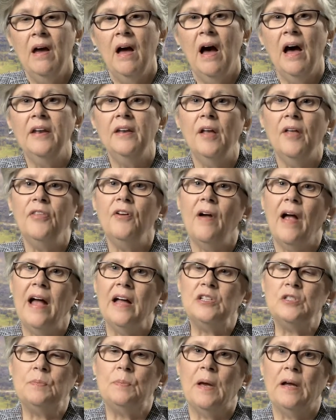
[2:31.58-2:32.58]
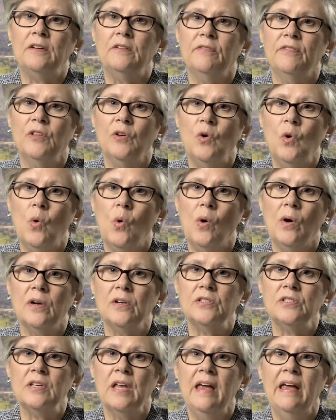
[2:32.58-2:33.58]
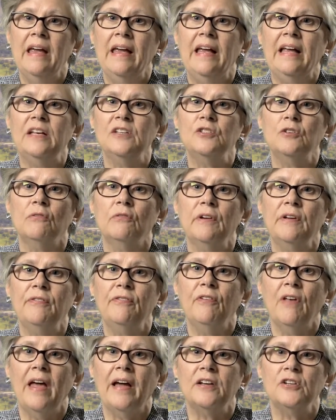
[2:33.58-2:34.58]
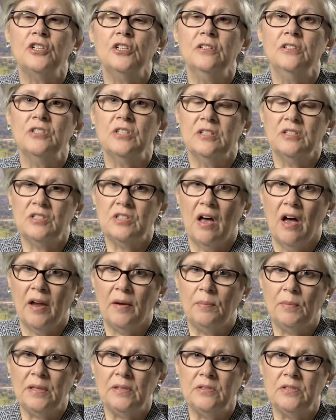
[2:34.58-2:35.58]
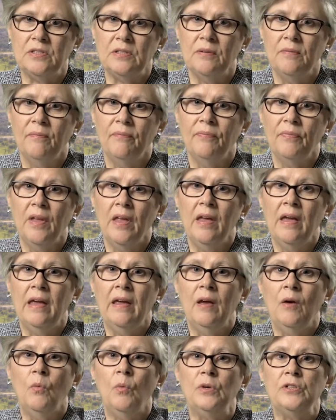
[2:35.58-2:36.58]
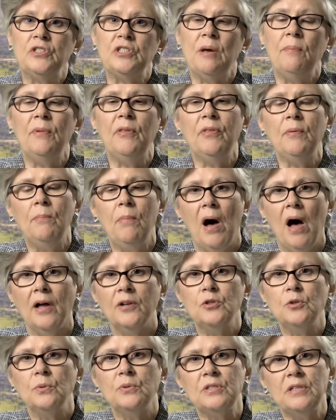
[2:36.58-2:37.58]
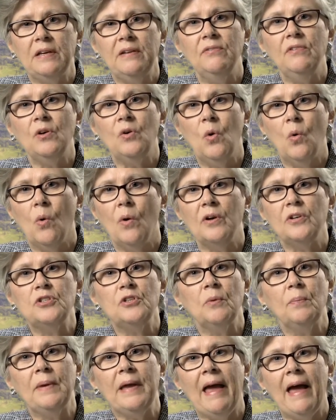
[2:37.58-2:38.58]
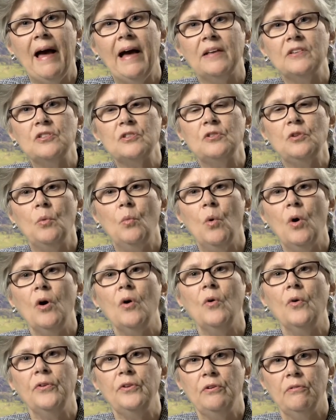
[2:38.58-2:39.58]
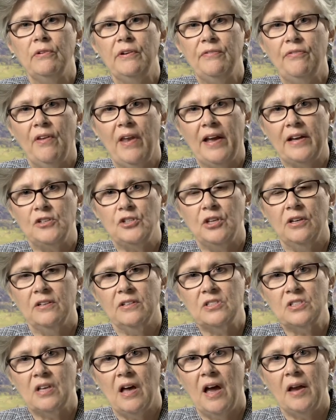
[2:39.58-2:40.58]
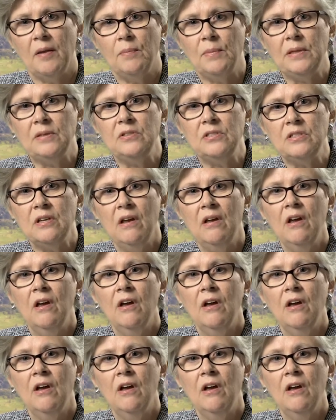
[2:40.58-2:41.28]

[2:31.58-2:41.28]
Another aspect of the course is the reflections assignments. With some of the modules in the course, you'll be asked to work on your reflection assignments,